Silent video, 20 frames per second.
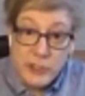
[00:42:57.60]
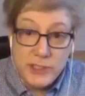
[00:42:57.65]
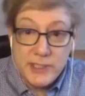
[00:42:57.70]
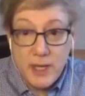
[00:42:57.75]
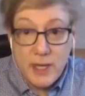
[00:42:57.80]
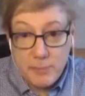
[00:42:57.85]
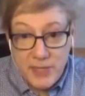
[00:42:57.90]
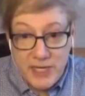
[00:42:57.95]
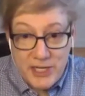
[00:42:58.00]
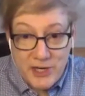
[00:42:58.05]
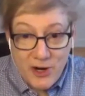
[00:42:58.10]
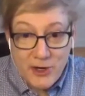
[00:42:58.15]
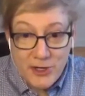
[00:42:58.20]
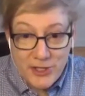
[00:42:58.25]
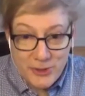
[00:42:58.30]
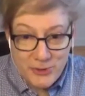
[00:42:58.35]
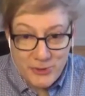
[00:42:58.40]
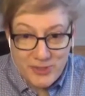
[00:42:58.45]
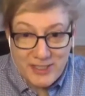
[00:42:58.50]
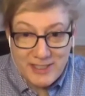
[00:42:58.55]
not being
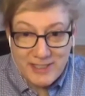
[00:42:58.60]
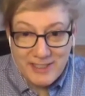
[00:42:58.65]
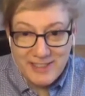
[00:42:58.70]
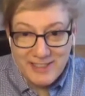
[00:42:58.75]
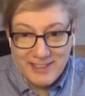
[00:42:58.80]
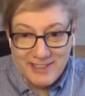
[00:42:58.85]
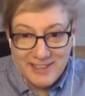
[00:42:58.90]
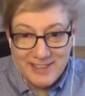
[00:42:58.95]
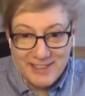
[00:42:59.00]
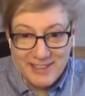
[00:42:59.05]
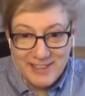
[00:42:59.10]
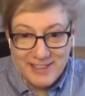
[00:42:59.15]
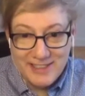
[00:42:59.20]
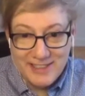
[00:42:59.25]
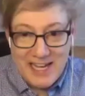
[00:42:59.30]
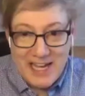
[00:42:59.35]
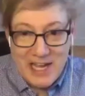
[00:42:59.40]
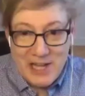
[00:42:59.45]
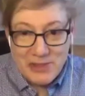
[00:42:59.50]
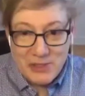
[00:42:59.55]
argued.
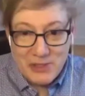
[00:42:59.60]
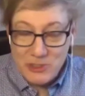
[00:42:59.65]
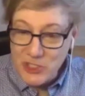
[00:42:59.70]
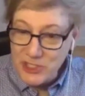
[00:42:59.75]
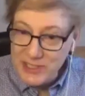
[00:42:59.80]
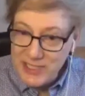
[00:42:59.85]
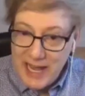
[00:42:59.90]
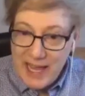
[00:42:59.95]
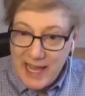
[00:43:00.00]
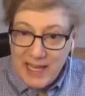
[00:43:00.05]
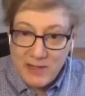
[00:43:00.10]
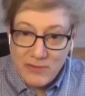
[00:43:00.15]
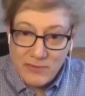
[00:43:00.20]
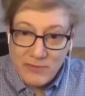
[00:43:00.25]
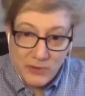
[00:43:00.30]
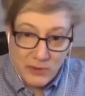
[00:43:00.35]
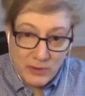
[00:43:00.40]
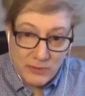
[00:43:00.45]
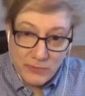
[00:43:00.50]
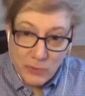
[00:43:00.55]
Mm-hmm. There are just a
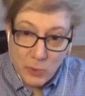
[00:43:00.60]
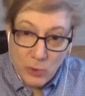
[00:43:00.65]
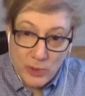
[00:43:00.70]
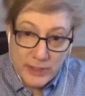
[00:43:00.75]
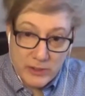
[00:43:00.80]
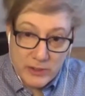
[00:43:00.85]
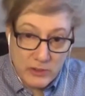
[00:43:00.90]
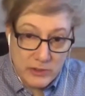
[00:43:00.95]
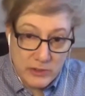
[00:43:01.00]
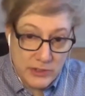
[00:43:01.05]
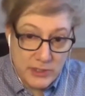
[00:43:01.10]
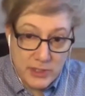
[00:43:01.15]
handful of lawyers